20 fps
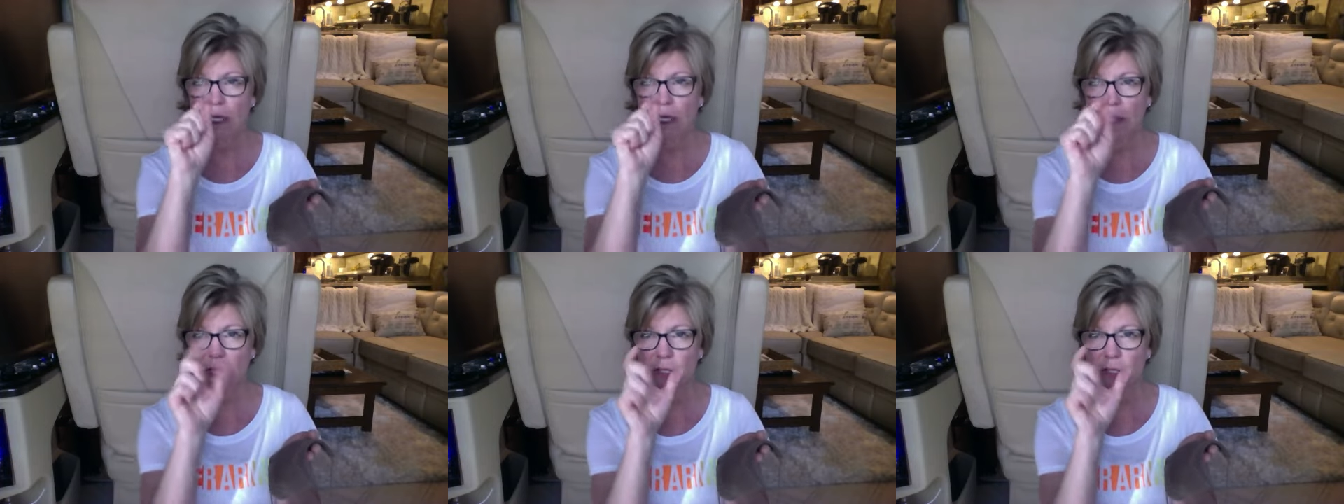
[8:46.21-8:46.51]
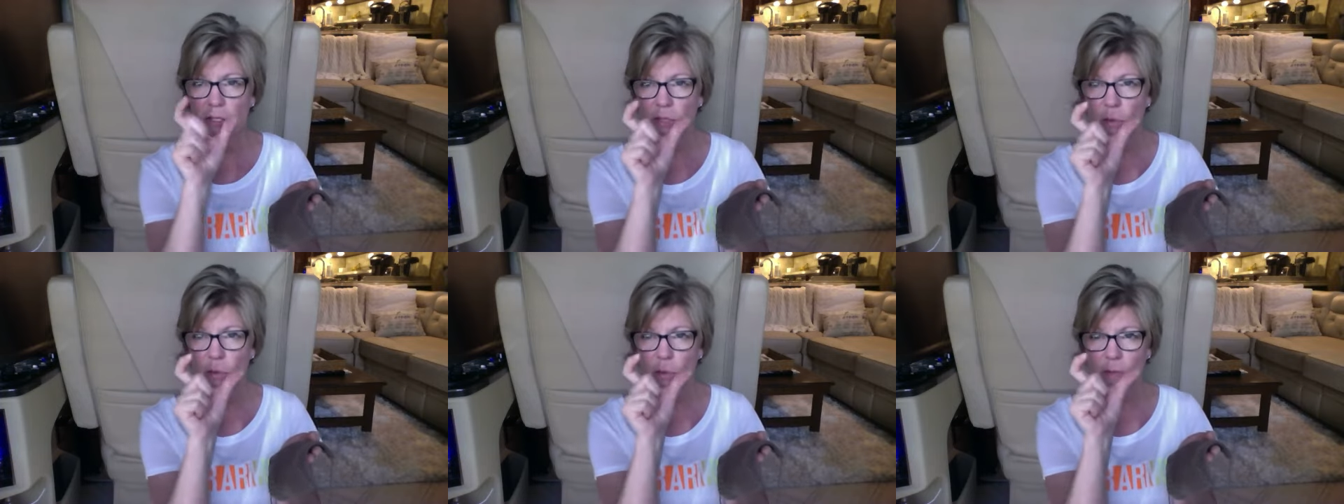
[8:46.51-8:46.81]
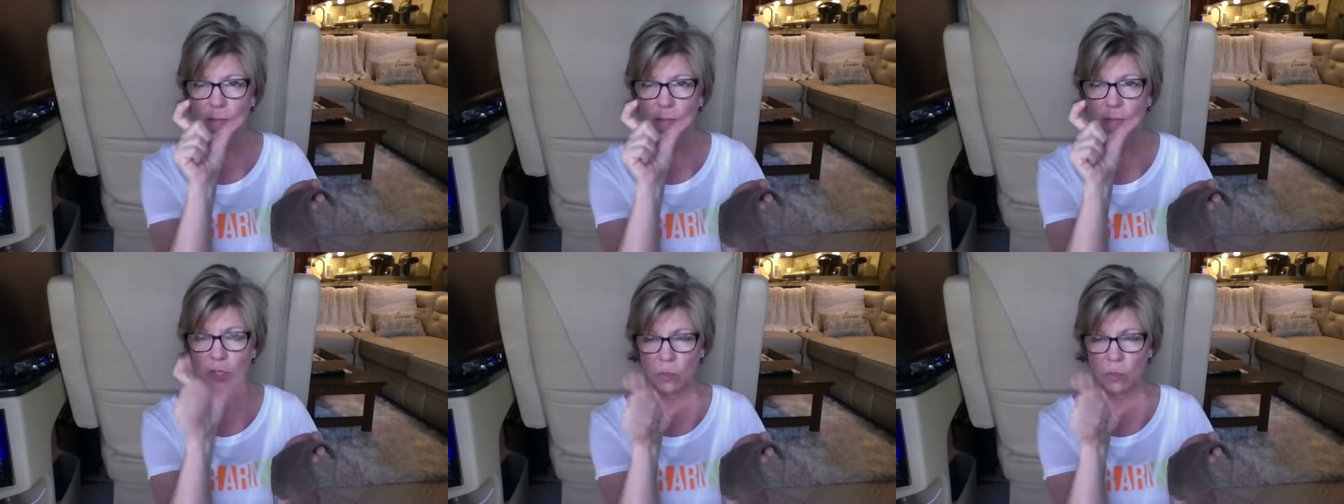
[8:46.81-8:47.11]
that are
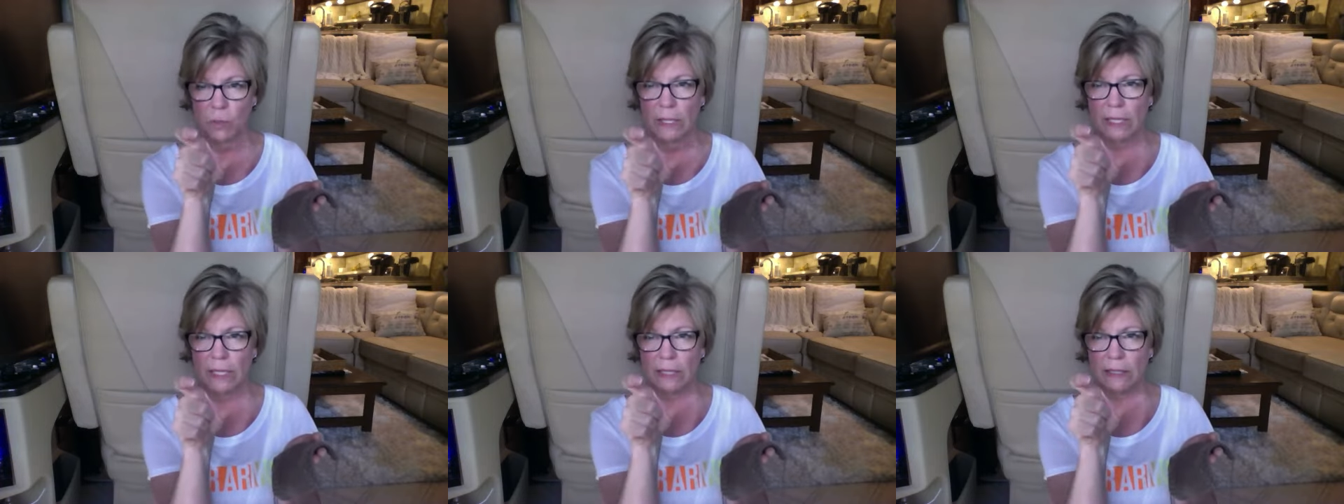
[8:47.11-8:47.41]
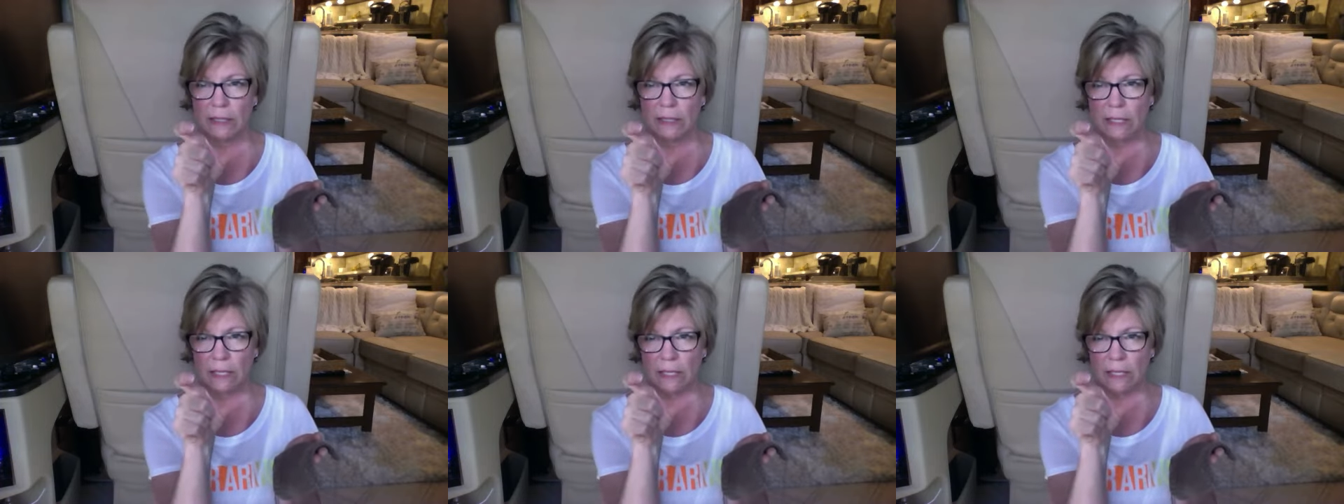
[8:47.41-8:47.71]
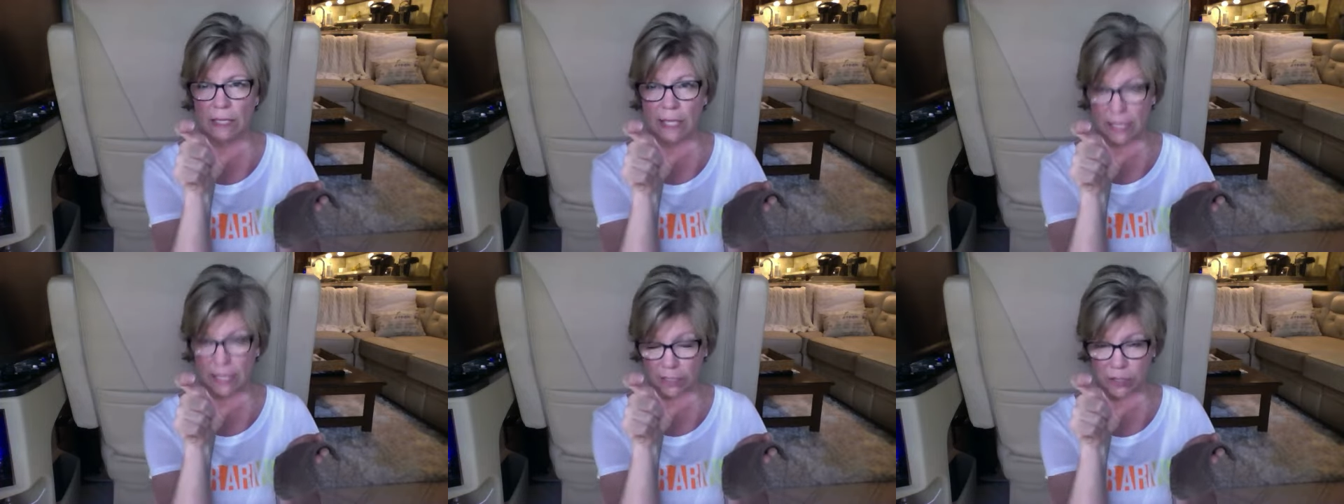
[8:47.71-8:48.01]
going between
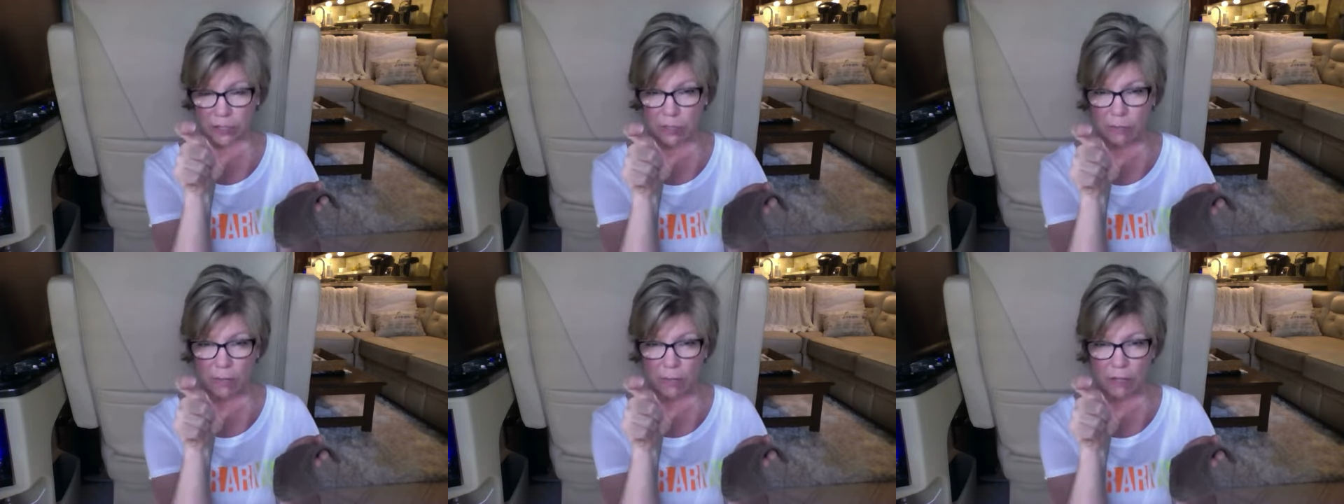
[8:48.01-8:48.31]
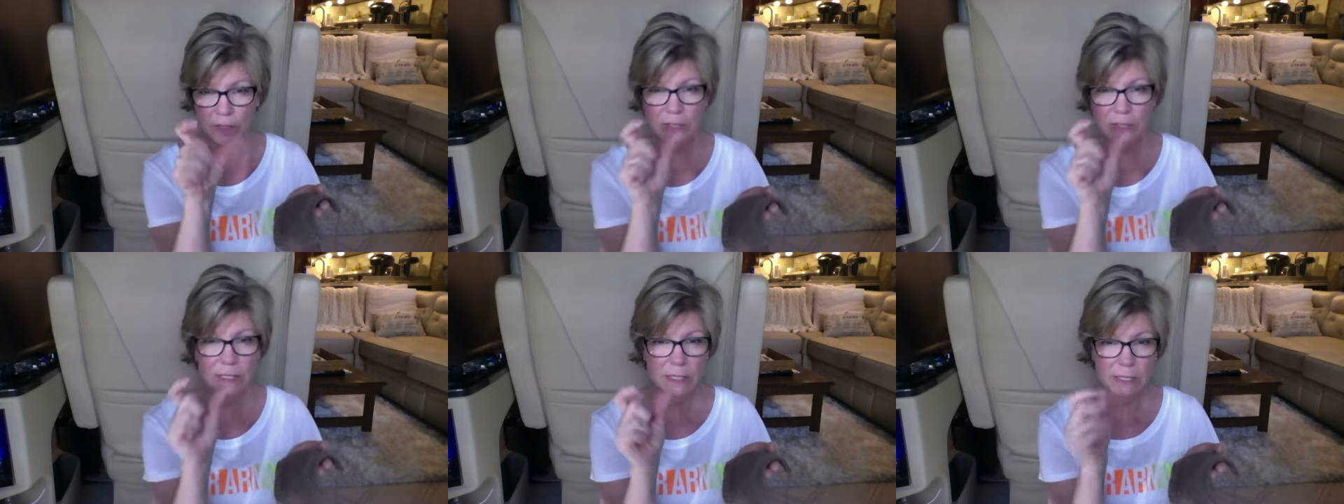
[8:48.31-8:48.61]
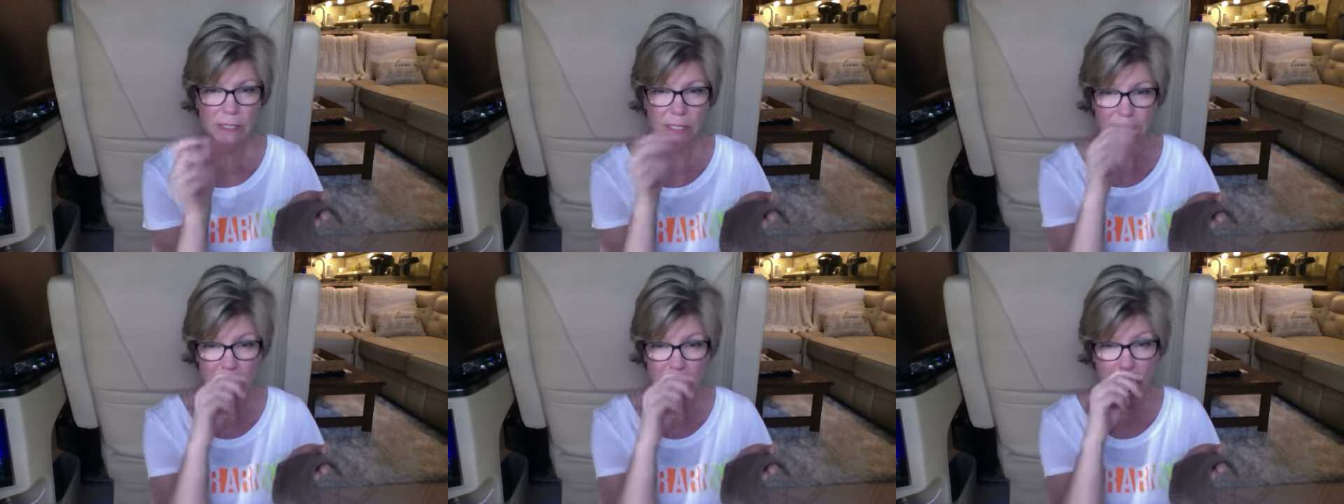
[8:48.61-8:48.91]
the inch marks and
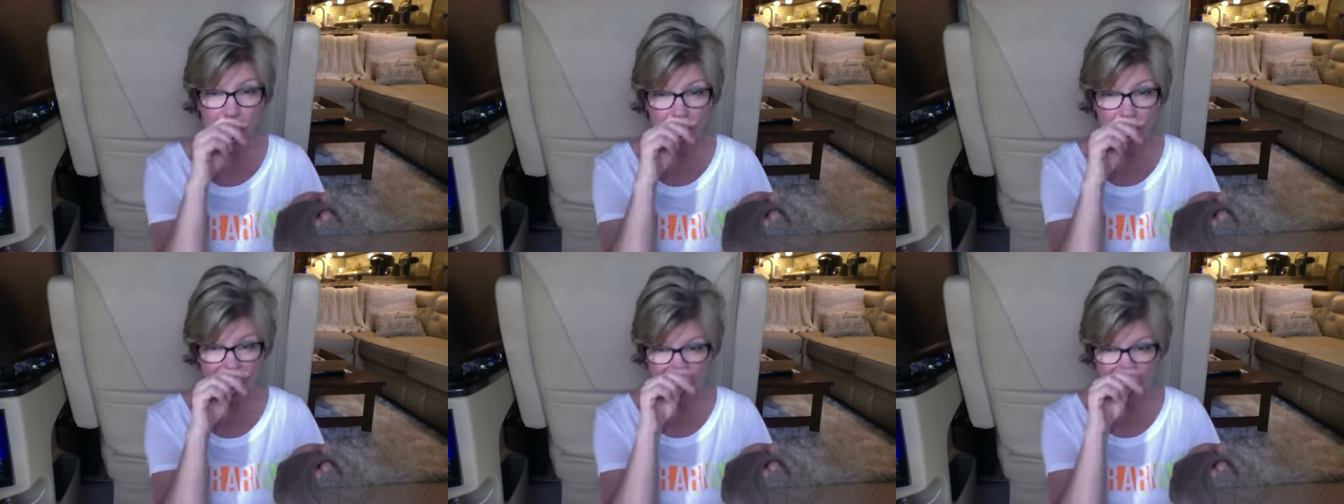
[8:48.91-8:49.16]
see how many